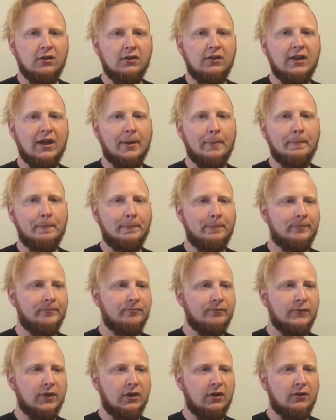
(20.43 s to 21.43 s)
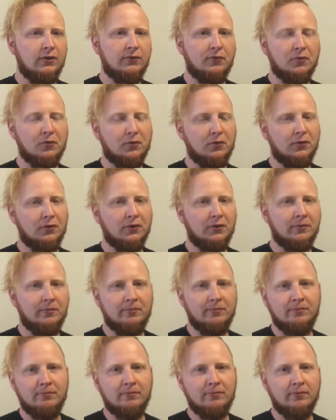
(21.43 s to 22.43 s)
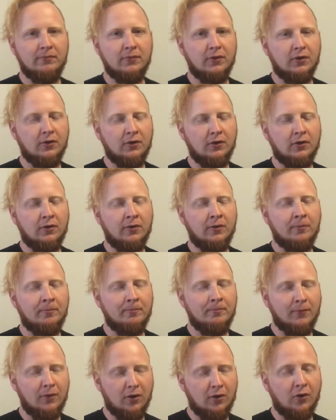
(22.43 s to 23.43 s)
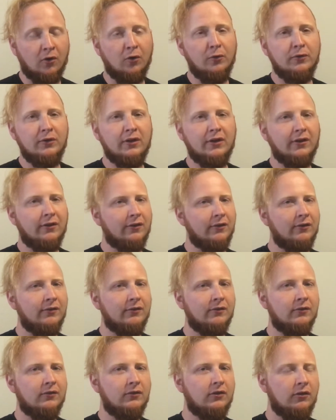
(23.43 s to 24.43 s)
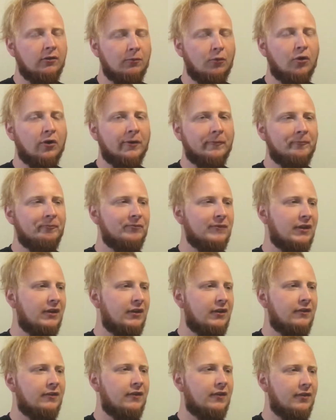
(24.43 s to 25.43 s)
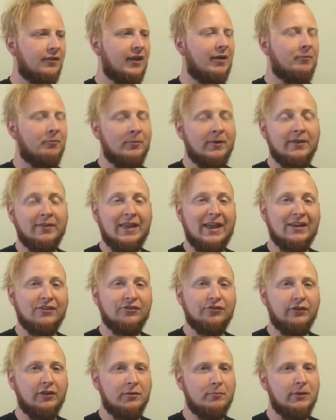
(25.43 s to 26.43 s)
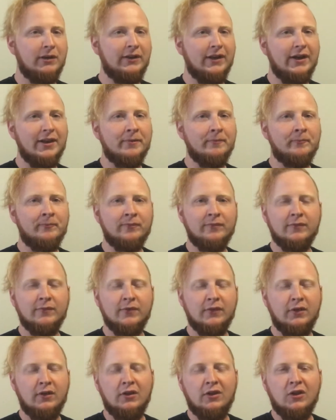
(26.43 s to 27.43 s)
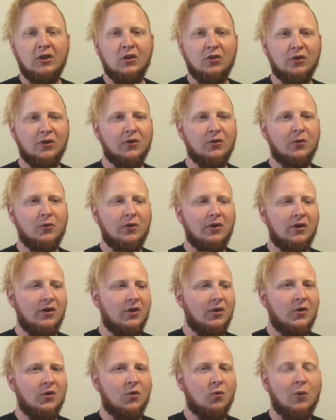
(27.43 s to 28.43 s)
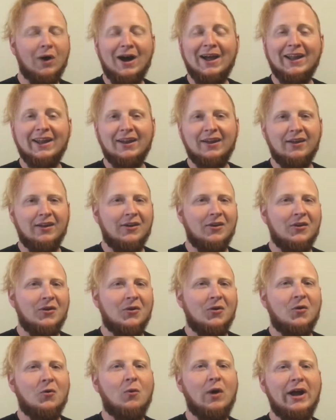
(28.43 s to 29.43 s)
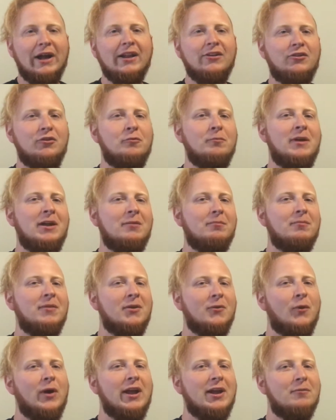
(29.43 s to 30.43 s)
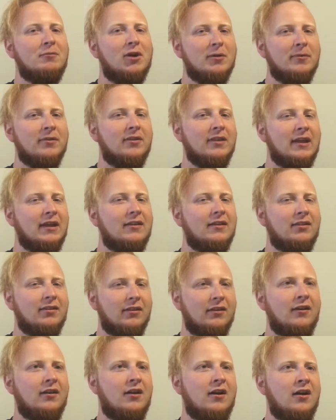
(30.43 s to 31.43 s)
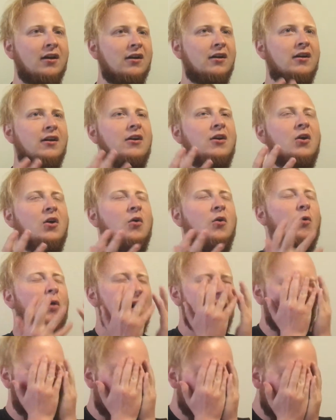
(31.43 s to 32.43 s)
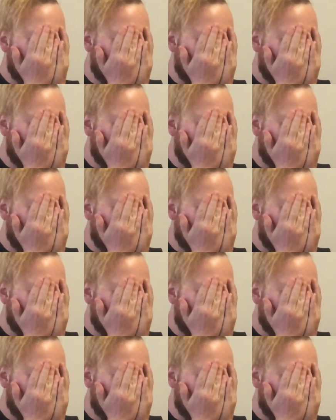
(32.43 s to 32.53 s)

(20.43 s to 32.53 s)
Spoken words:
Yeah, for a whole year, a little more, this album has actually been done. So, why? Why did you make me wait, Marmozets? Why?